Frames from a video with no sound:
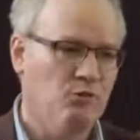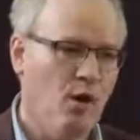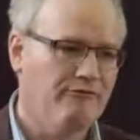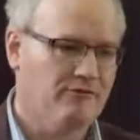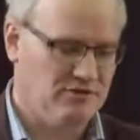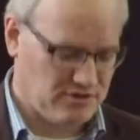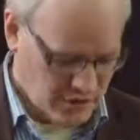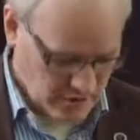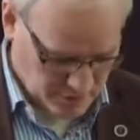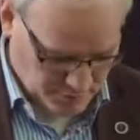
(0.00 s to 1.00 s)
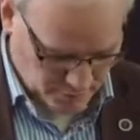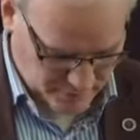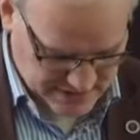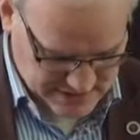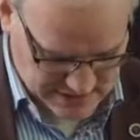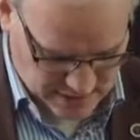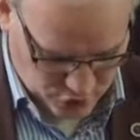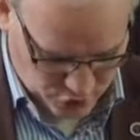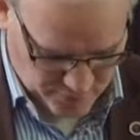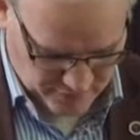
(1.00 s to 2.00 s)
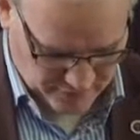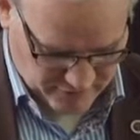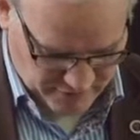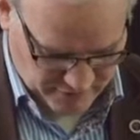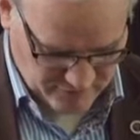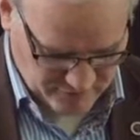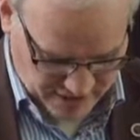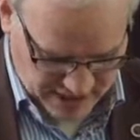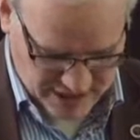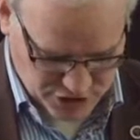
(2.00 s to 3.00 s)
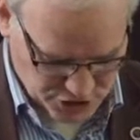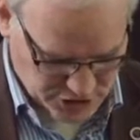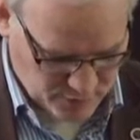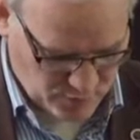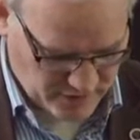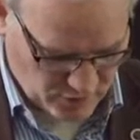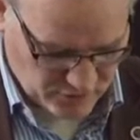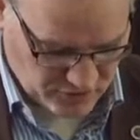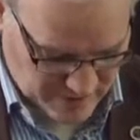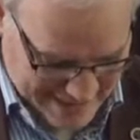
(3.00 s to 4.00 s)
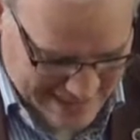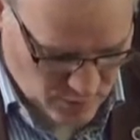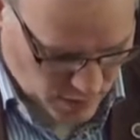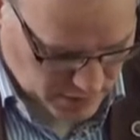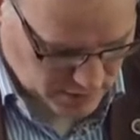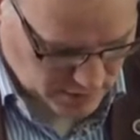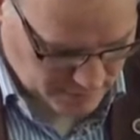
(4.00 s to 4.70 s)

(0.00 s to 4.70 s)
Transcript: and who offers the promise and hope of a relationship with God to anyone.